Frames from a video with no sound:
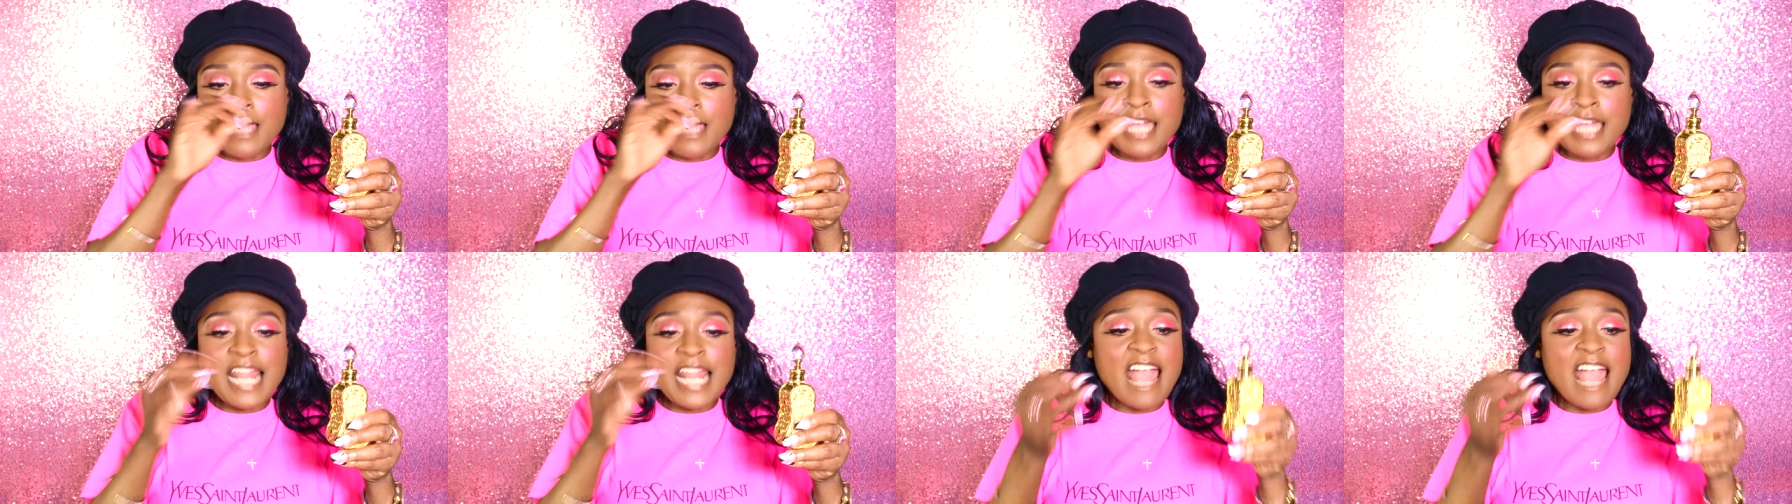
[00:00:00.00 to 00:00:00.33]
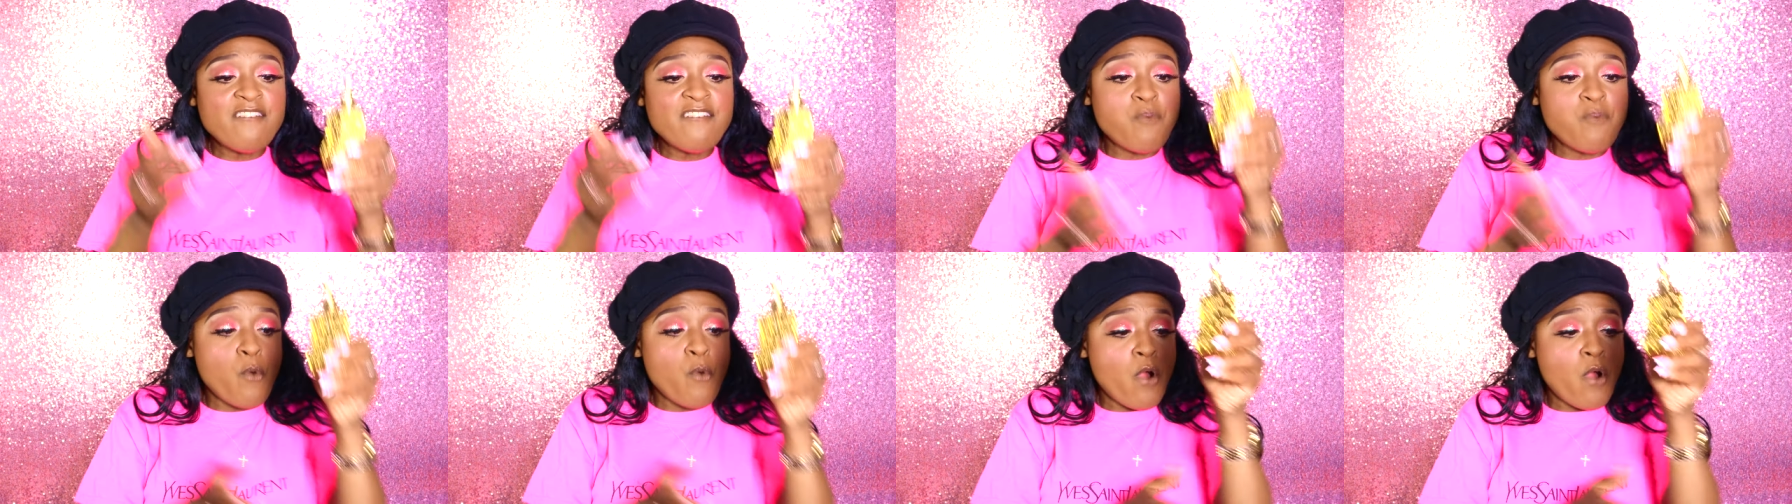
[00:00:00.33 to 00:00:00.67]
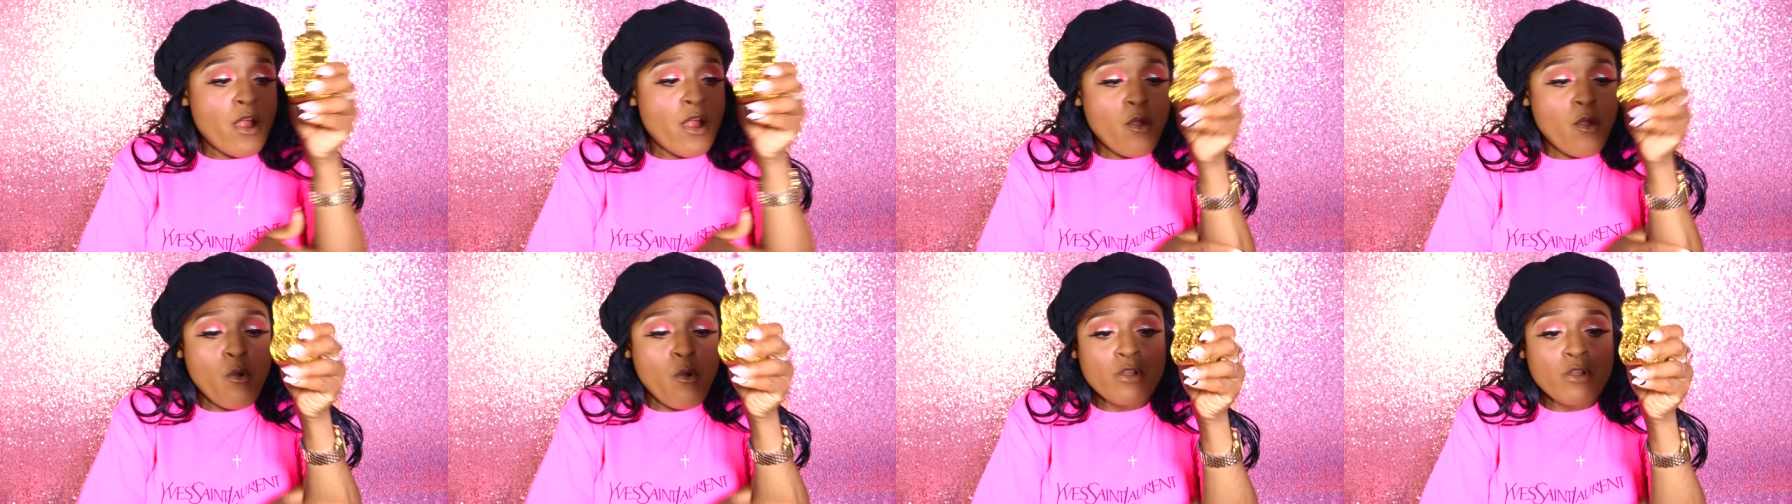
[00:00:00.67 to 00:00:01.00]
And I've
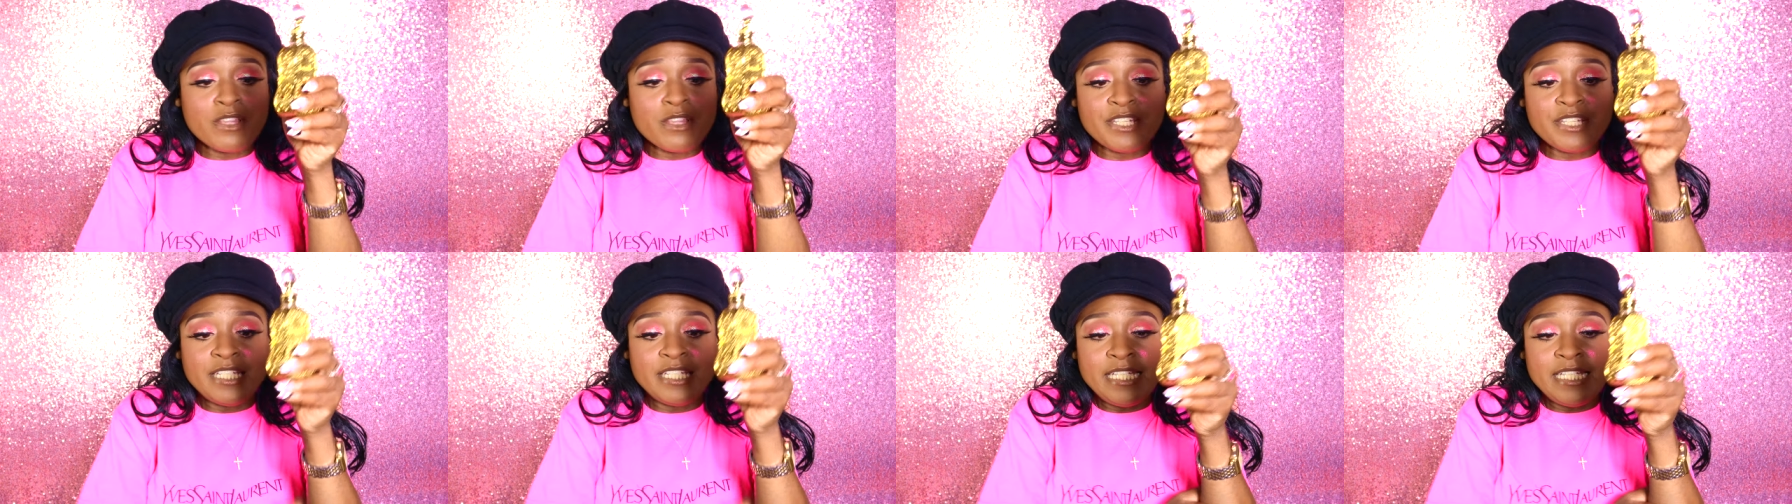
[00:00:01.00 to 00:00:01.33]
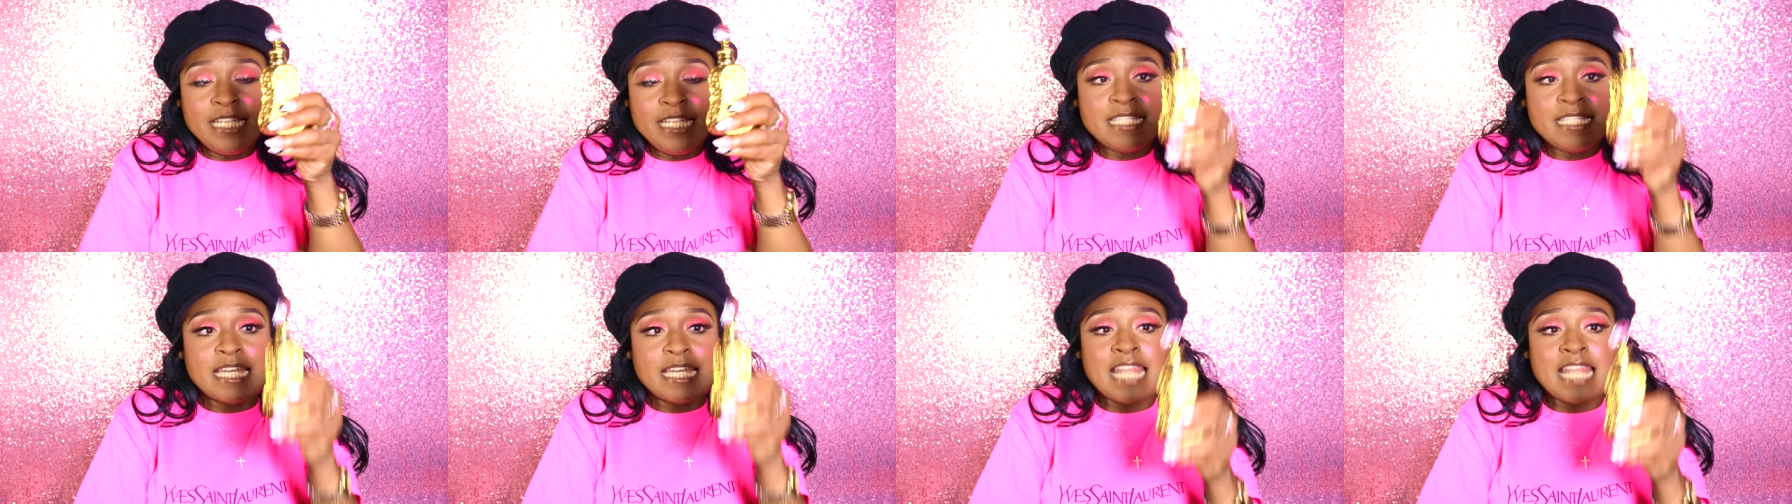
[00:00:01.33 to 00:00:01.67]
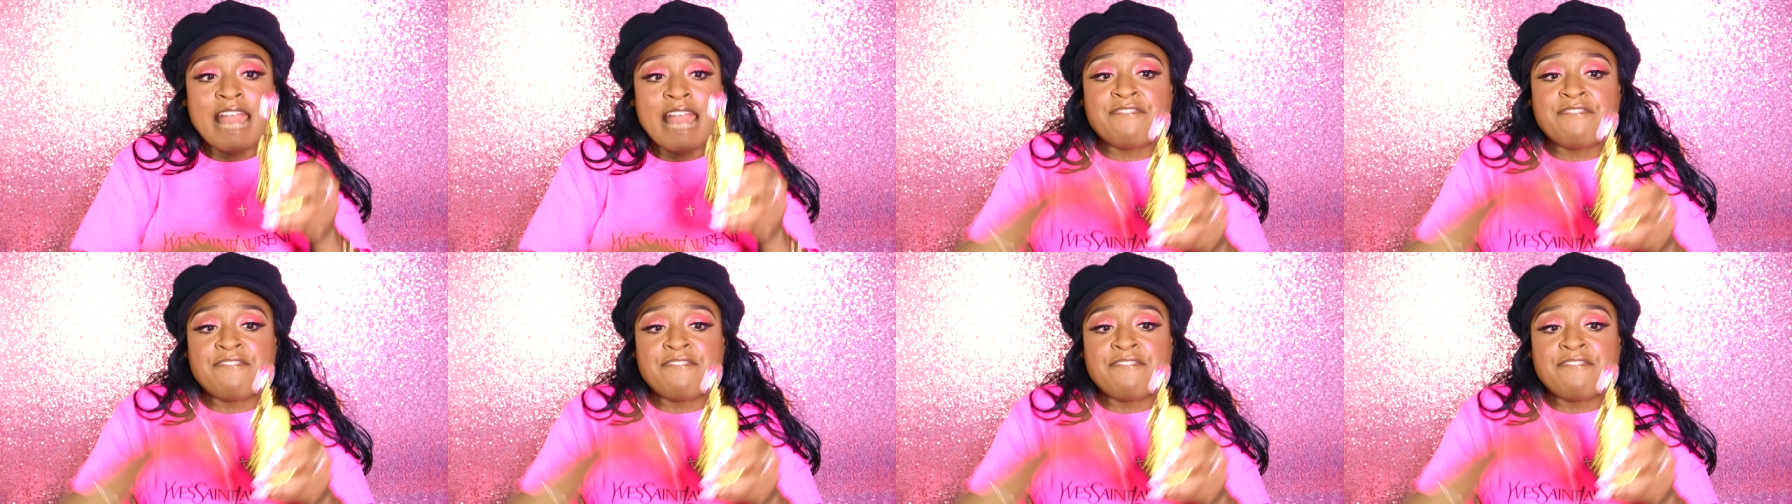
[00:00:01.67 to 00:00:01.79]
wore all of these and